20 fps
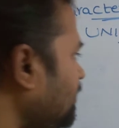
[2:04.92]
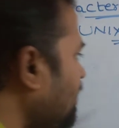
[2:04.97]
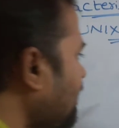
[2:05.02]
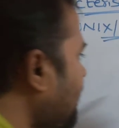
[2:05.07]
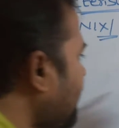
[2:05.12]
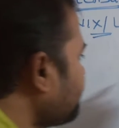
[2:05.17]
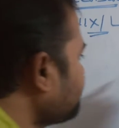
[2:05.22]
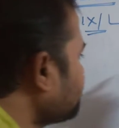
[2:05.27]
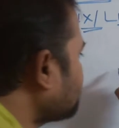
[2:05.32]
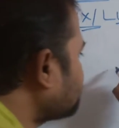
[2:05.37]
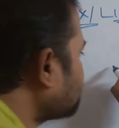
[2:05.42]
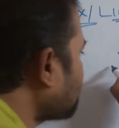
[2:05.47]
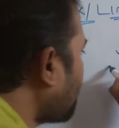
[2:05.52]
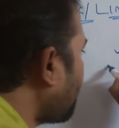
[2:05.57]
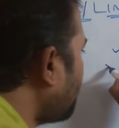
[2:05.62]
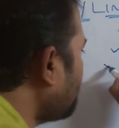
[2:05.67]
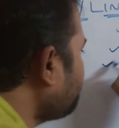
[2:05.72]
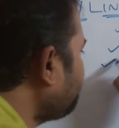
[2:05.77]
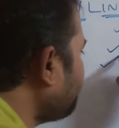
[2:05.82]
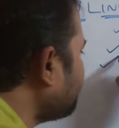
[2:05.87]
And the
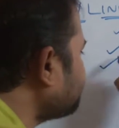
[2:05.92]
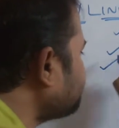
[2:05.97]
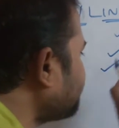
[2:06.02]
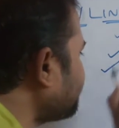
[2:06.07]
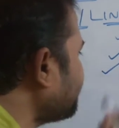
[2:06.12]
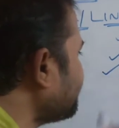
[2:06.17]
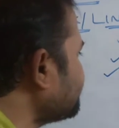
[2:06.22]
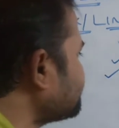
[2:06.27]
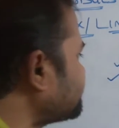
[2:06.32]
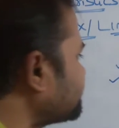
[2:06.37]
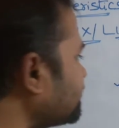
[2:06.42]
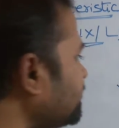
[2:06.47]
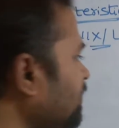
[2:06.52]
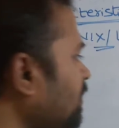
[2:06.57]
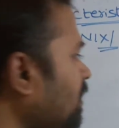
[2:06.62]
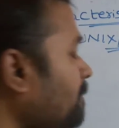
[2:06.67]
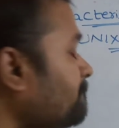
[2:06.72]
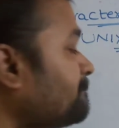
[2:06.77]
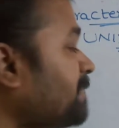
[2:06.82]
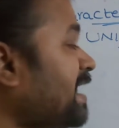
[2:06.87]
third feature is
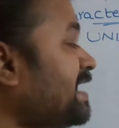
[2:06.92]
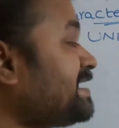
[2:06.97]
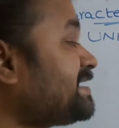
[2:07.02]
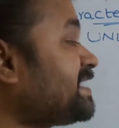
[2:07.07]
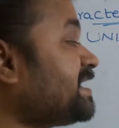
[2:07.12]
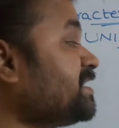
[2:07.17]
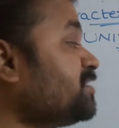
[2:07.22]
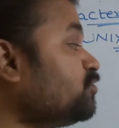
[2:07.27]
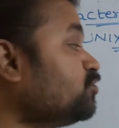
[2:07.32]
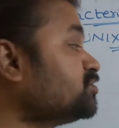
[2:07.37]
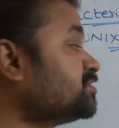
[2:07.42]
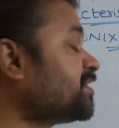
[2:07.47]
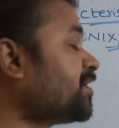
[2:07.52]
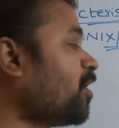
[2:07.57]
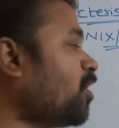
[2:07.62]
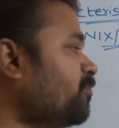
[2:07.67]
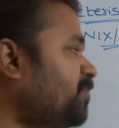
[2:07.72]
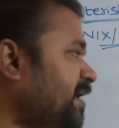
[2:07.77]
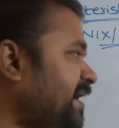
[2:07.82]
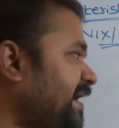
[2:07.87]
multi-user
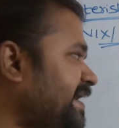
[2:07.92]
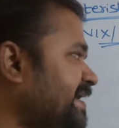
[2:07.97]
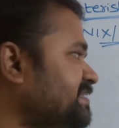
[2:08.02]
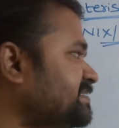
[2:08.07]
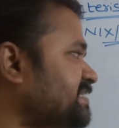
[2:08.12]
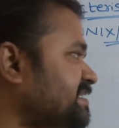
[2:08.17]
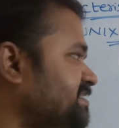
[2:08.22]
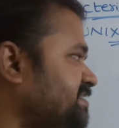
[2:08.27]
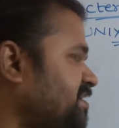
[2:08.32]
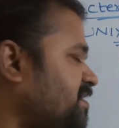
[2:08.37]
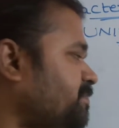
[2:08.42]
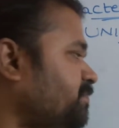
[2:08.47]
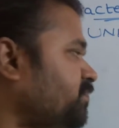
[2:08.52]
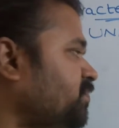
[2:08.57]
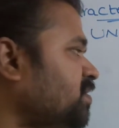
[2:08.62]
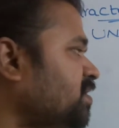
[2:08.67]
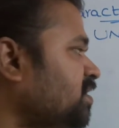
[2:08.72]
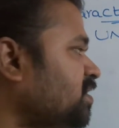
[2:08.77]
operating system.